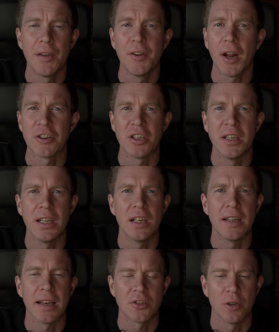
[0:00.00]
If you don't actually need a
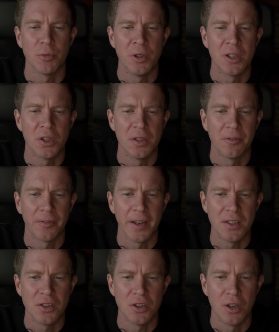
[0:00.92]
desktop user
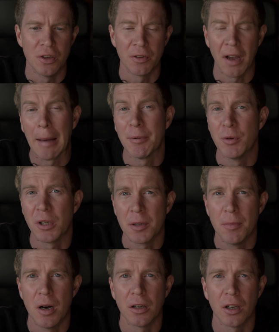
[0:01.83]
interface and you're happy with the
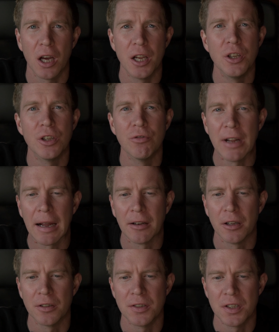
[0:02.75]
command line, you can
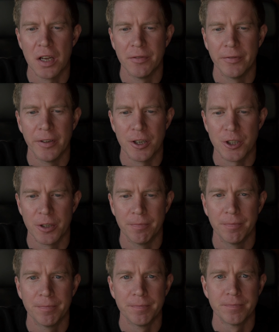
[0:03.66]
download the server version.